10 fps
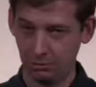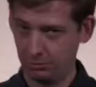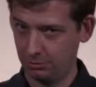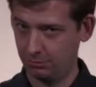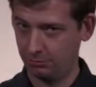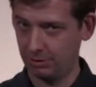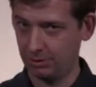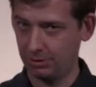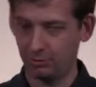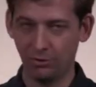You're
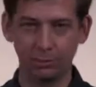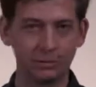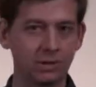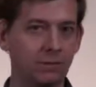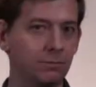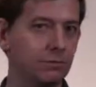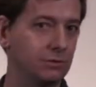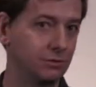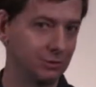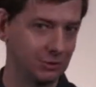very welcome to come
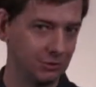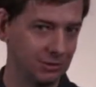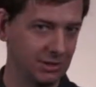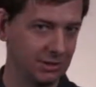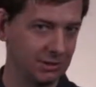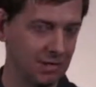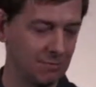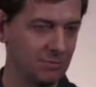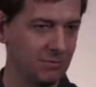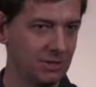to Philadelphia
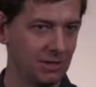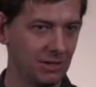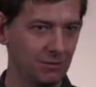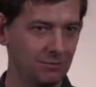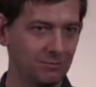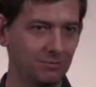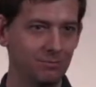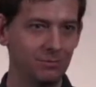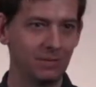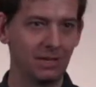anytime,
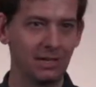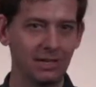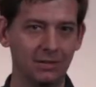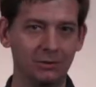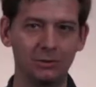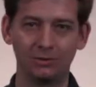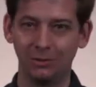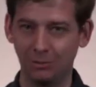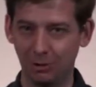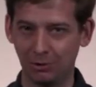and you can
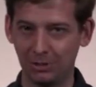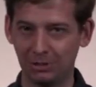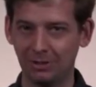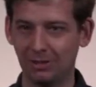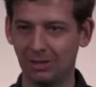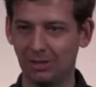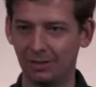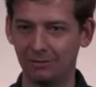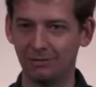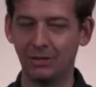email me
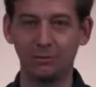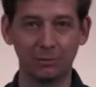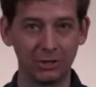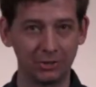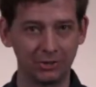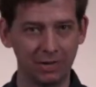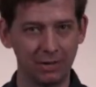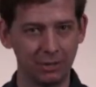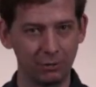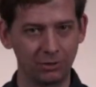information on that.
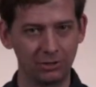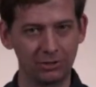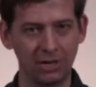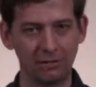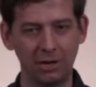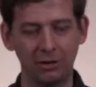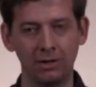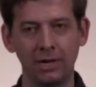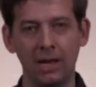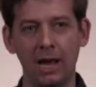Here we're going to talk about
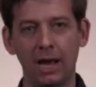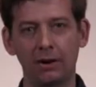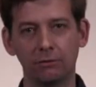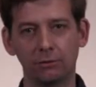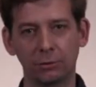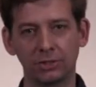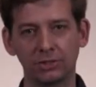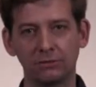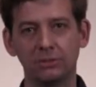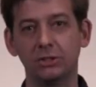how to request
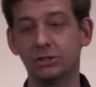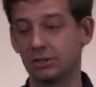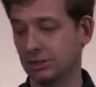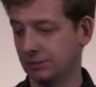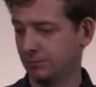stuff digitally.